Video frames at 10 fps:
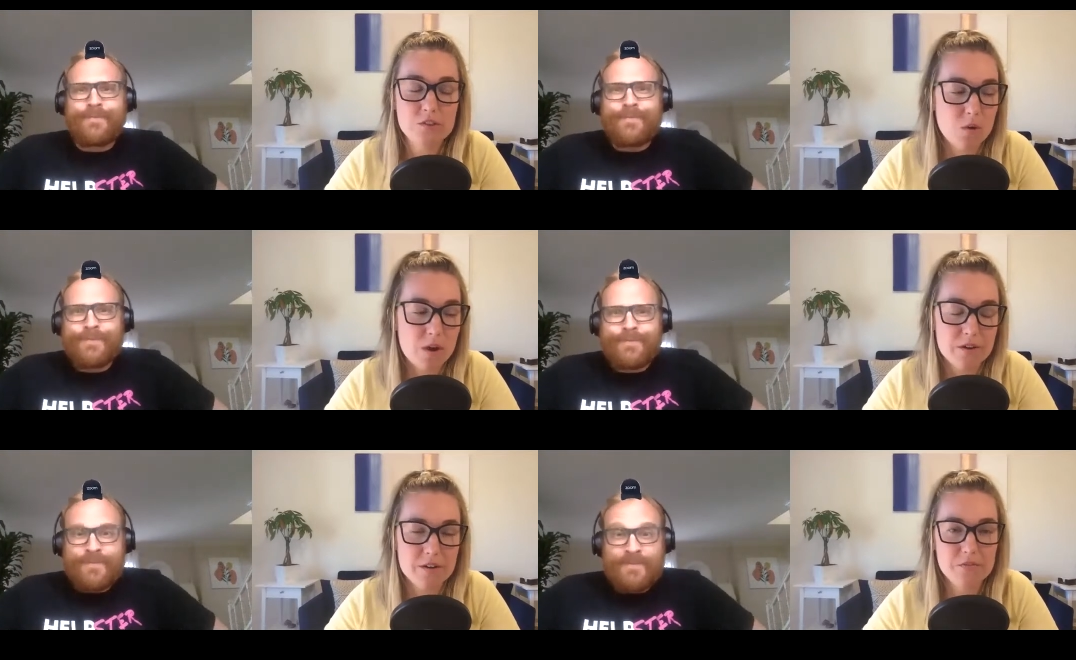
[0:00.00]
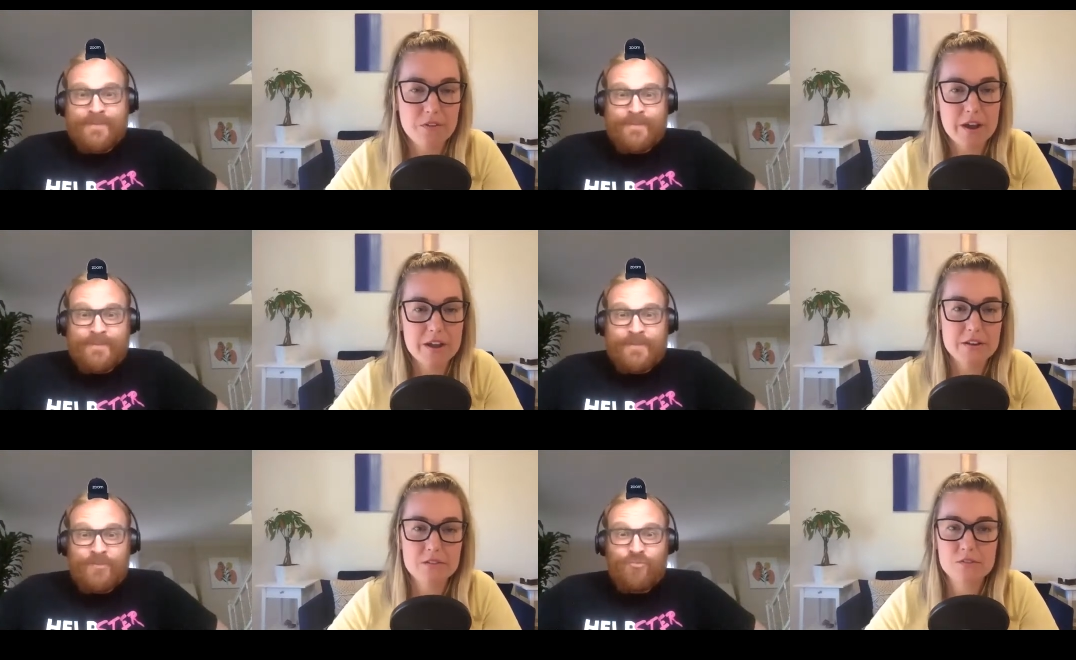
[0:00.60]
Speaker 1: so hard to
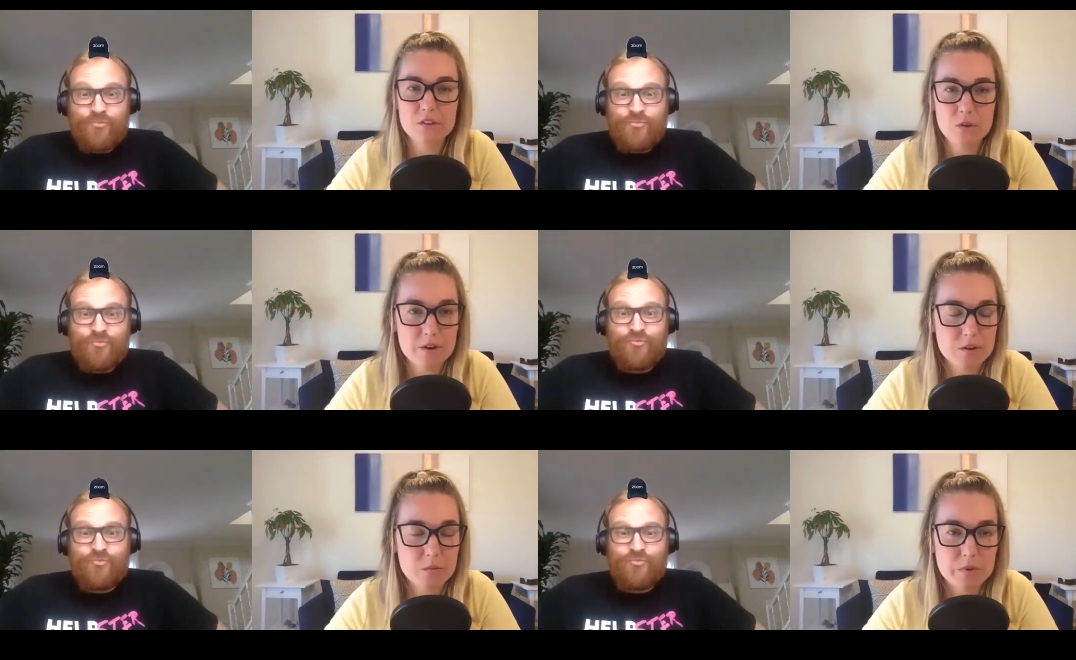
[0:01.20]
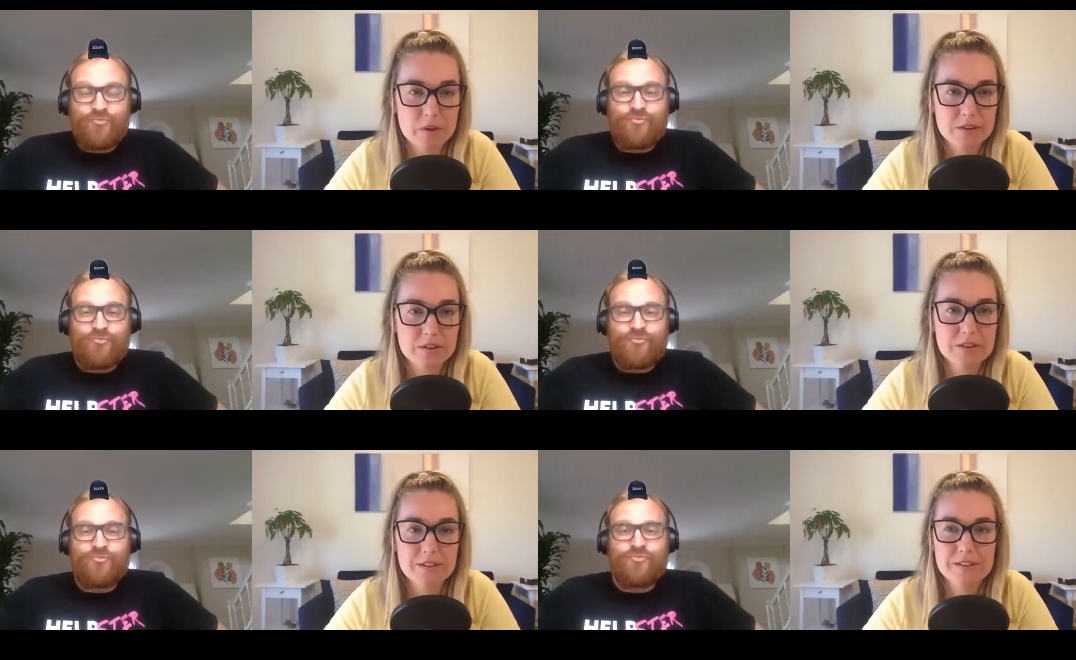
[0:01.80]
find, so hard to
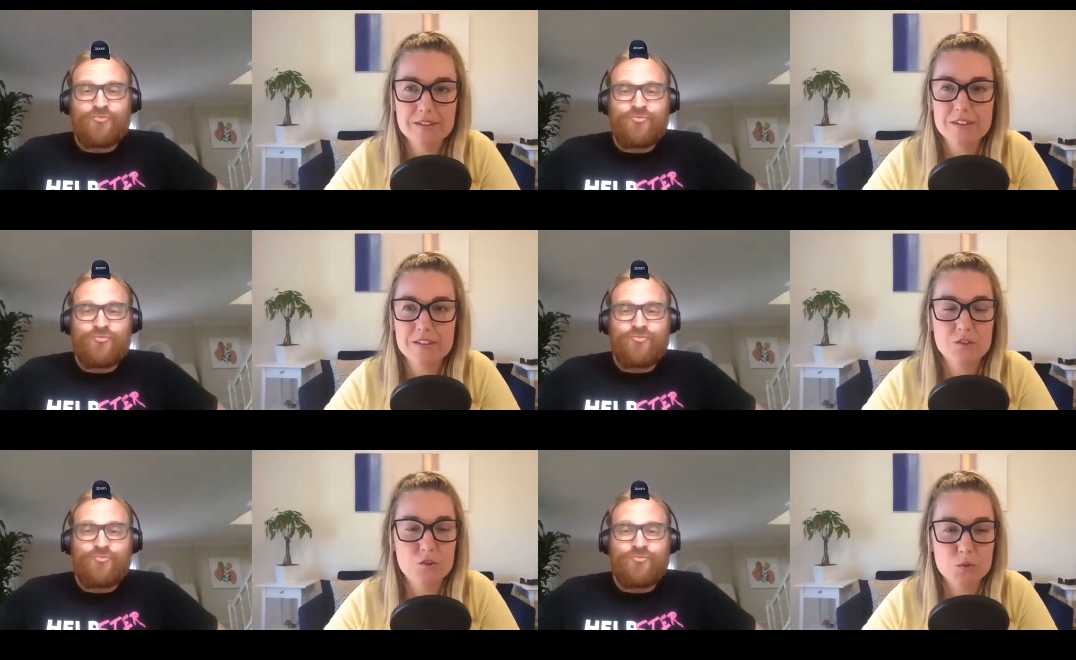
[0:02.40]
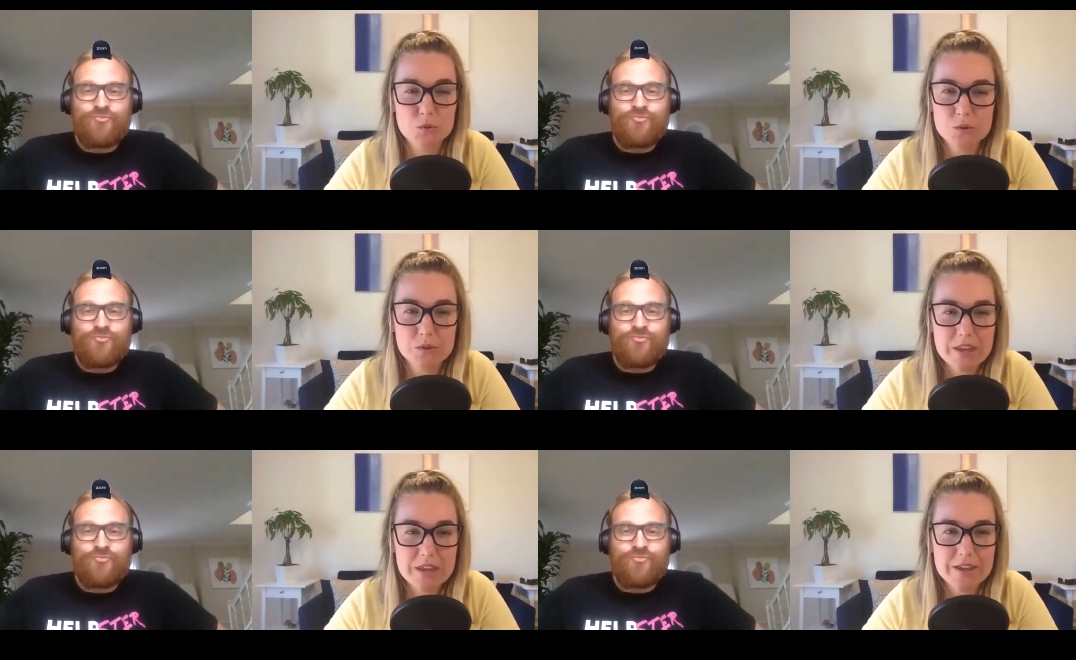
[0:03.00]
book.
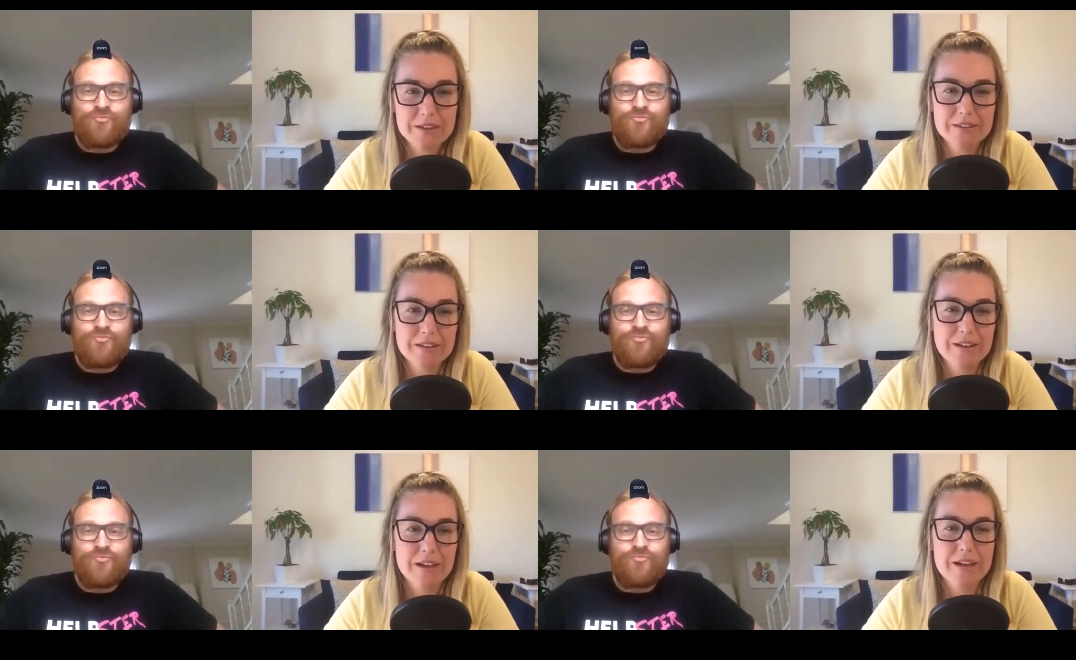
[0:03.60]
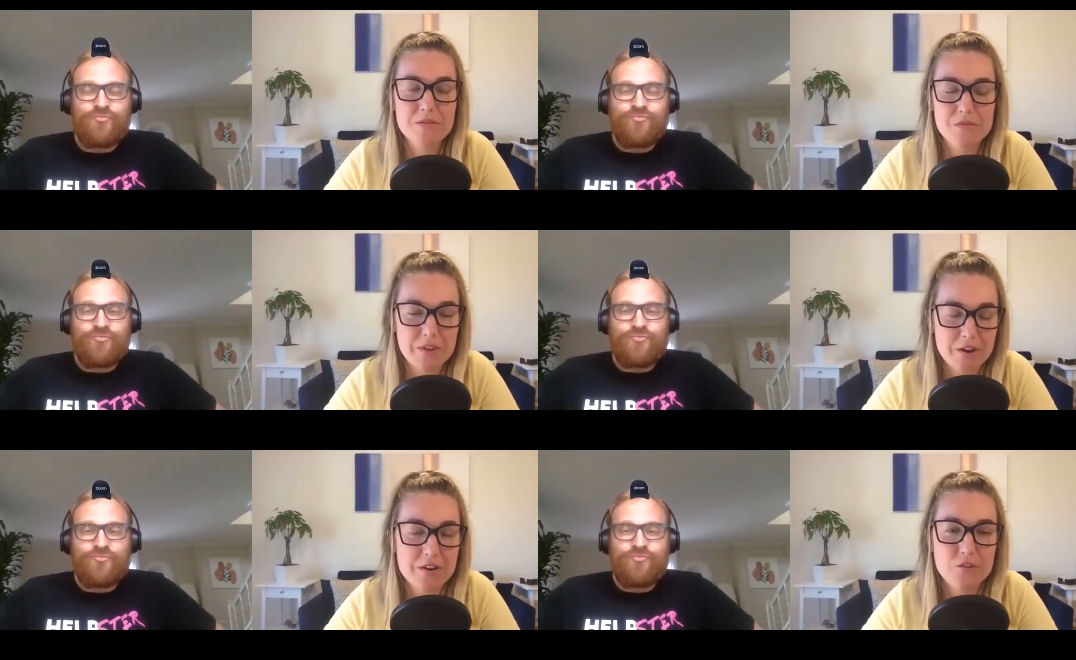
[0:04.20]
Truly a
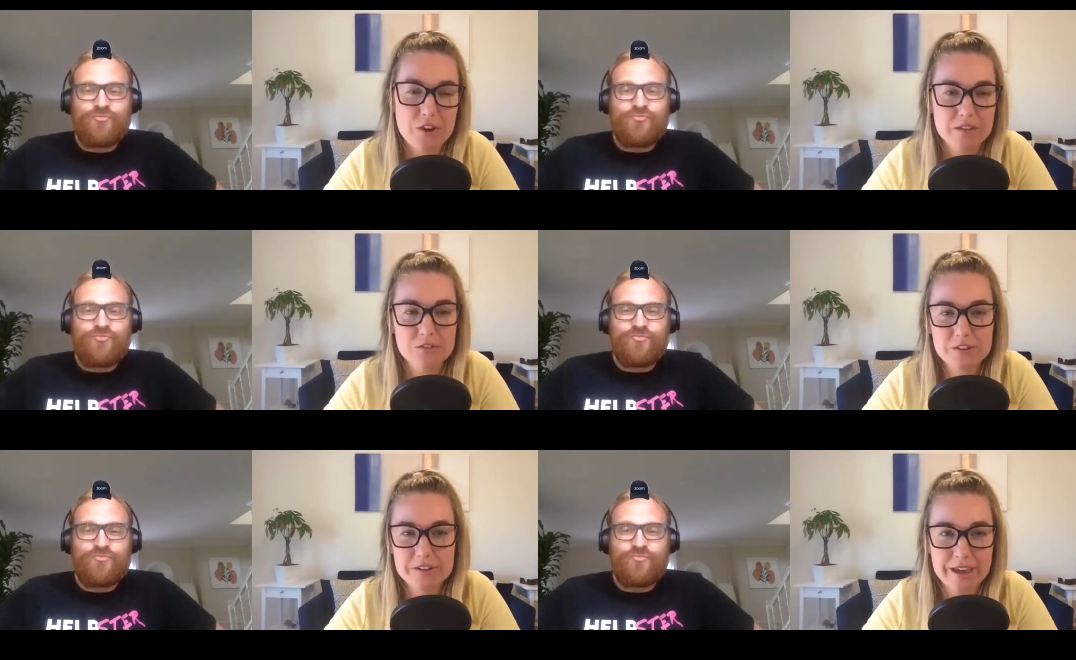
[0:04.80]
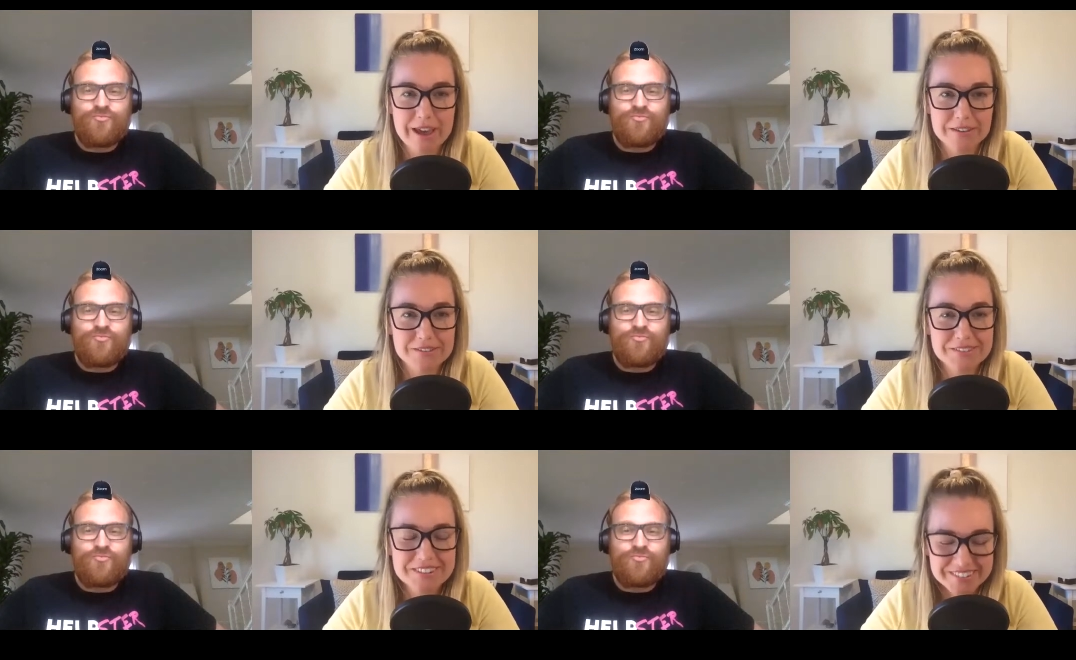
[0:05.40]
very challenging guest.